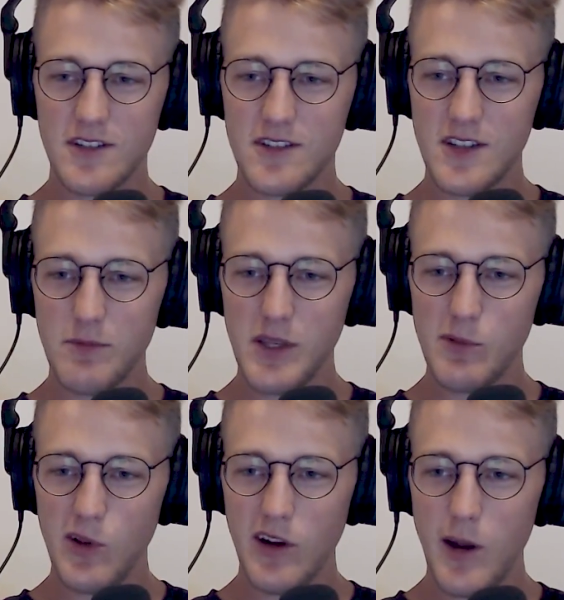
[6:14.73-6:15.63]
Some
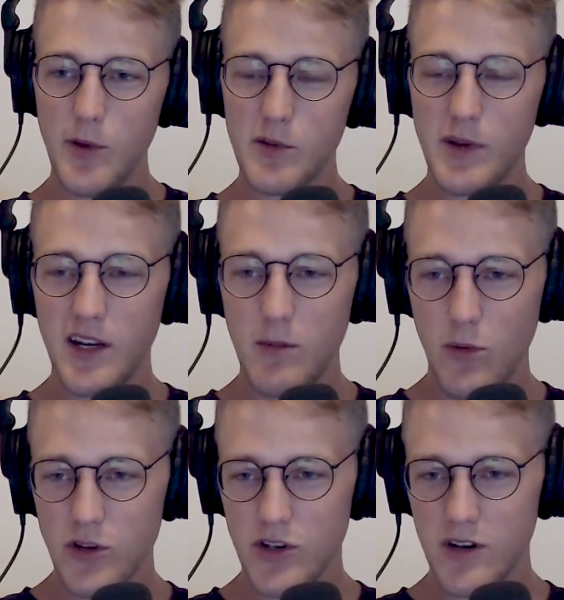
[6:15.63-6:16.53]
people are able to pick up
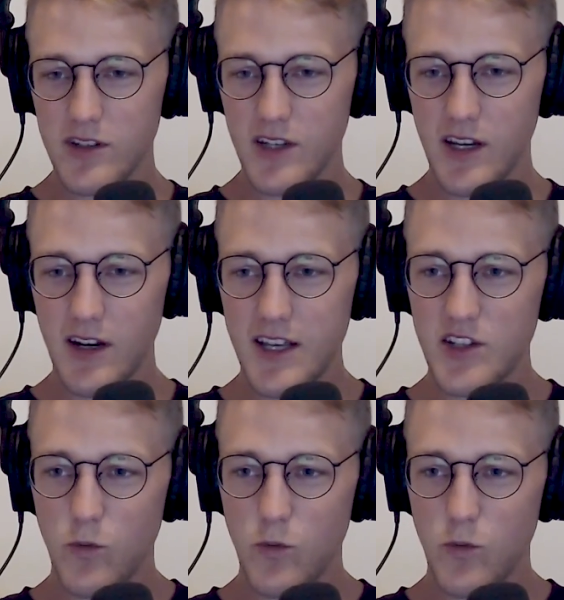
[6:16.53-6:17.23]
more shirts and get a nicer